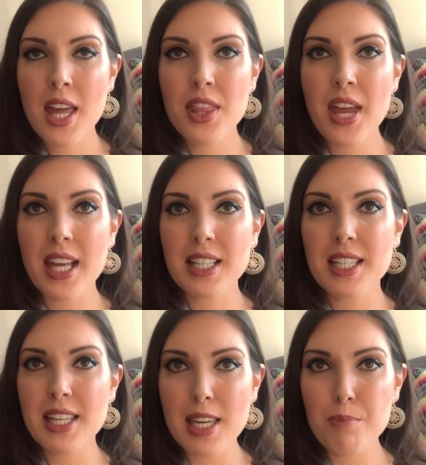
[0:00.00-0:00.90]
that
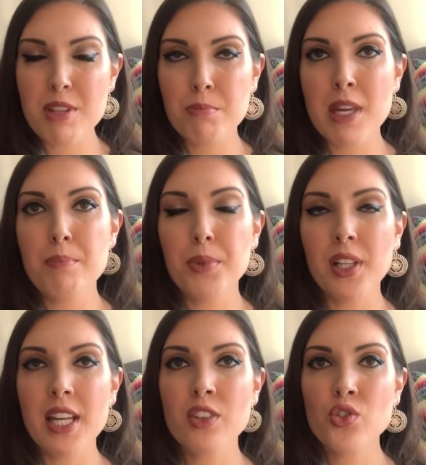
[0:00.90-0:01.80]
keeps people
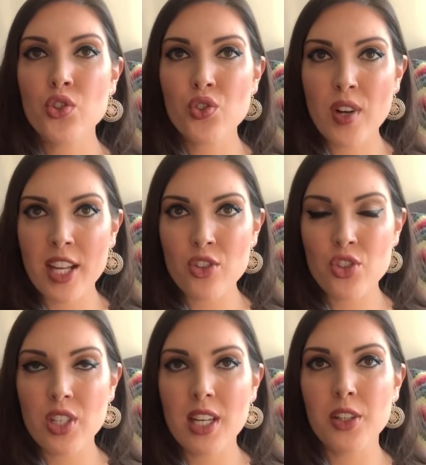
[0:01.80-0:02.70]

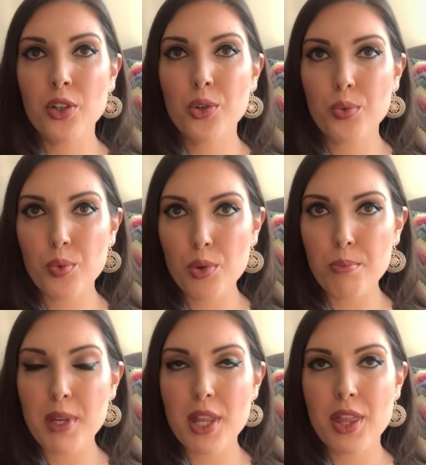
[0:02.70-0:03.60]
entrenched in a
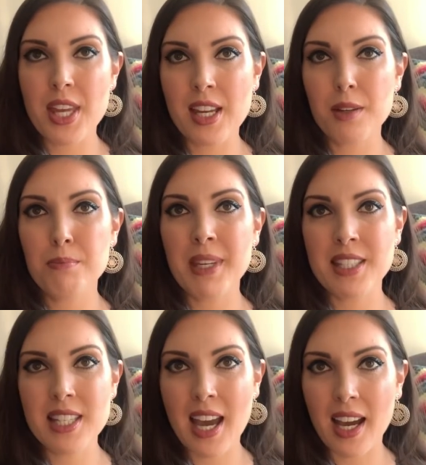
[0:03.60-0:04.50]
groupthink
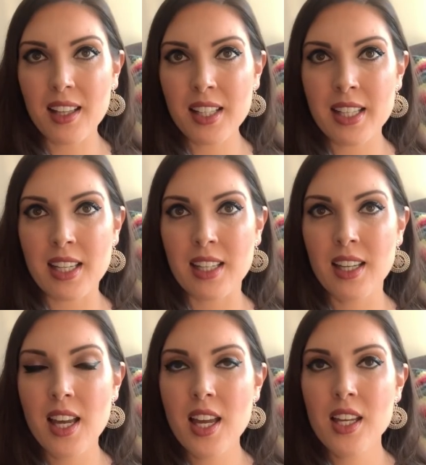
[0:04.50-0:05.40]
mentality
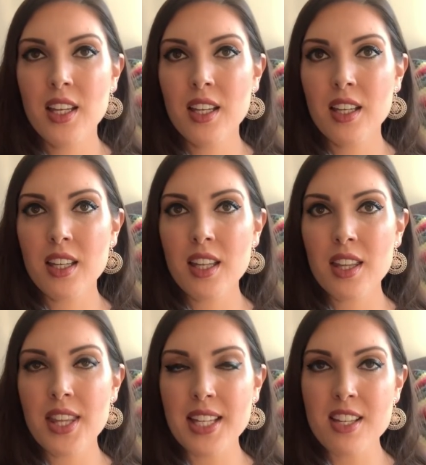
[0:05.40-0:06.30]

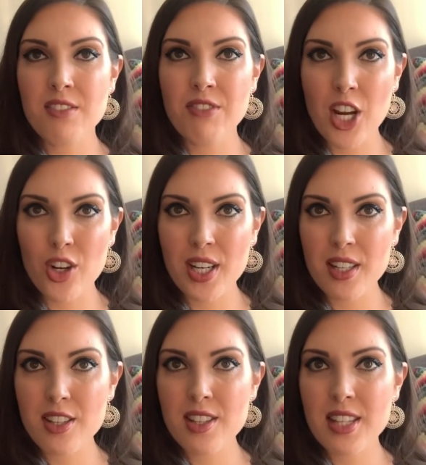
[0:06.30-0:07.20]
that is
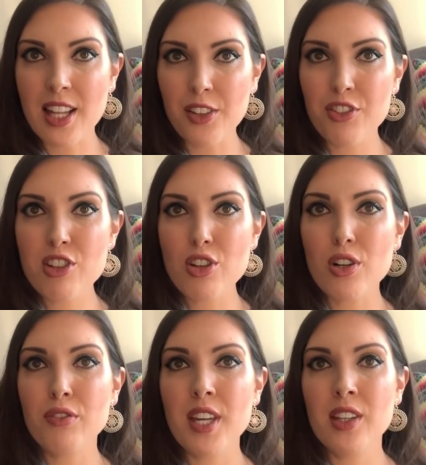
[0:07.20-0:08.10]
very
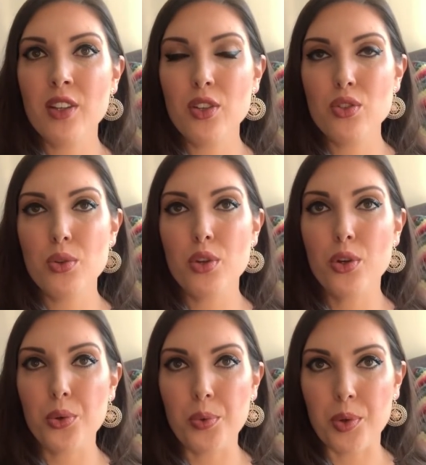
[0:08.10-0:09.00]
self-serving to the
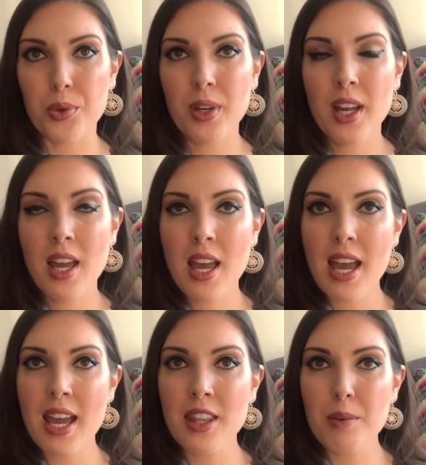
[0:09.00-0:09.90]
guru
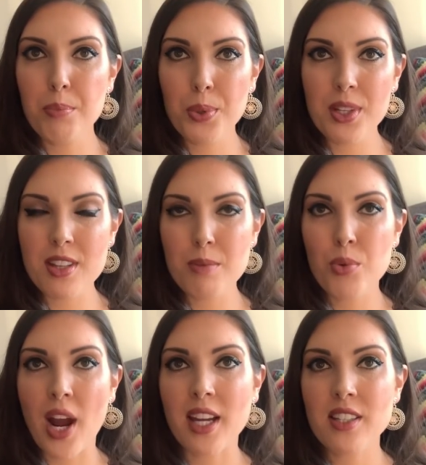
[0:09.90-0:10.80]
and that puts the
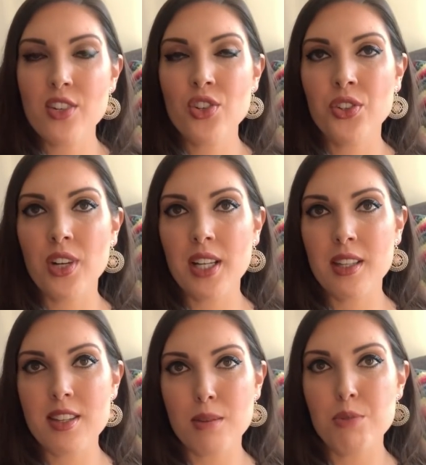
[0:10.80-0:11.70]
practitioner in
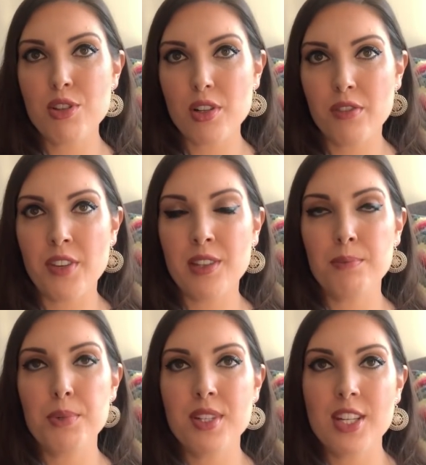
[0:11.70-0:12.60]
a
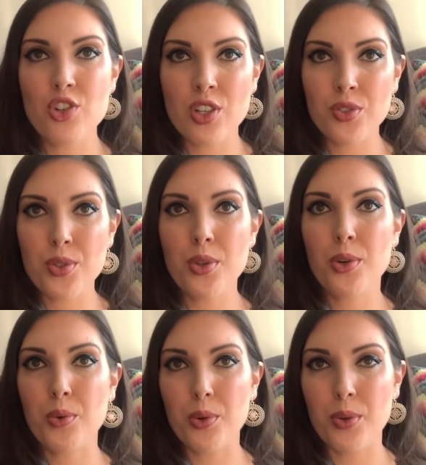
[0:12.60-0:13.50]
subservient position to the
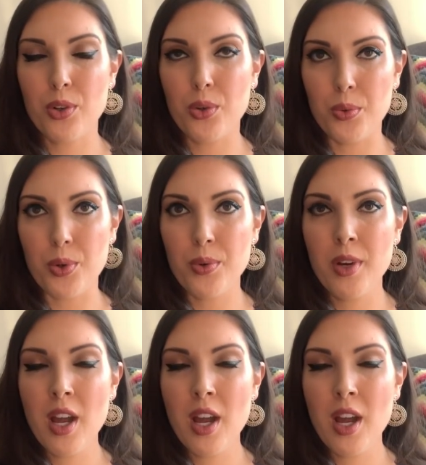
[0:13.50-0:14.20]
guru.